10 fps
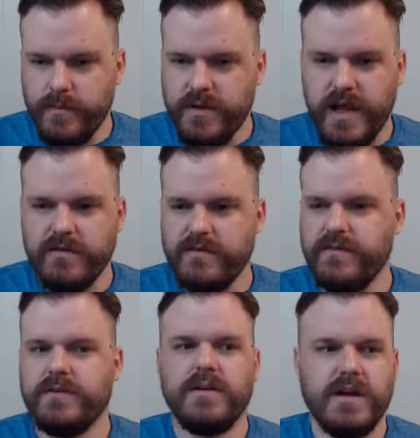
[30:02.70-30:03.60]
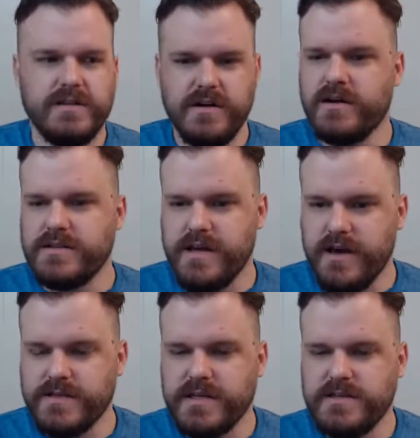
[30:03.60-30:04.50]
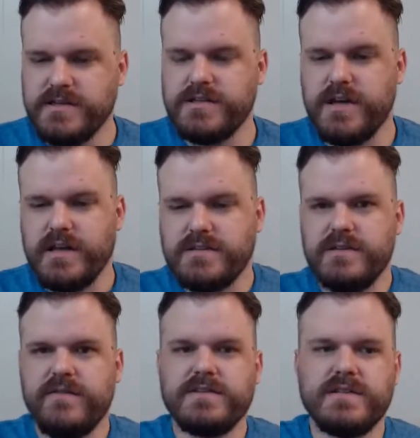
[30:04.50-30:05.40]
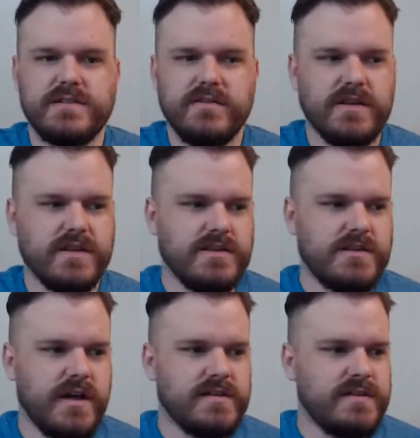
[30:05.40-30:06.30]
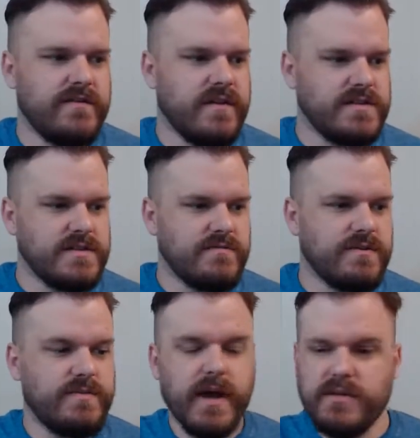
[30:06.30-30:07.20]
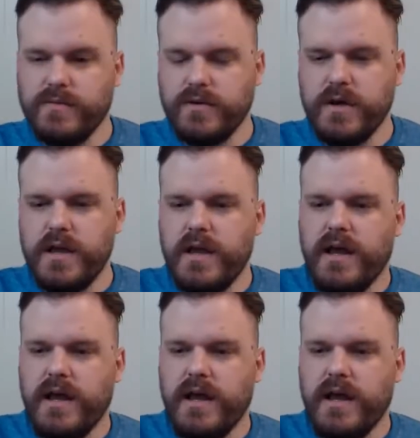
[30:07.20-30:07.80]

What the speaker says: up and down the field a ton of times against this Giants defense. I still think this Giants defense is respectable.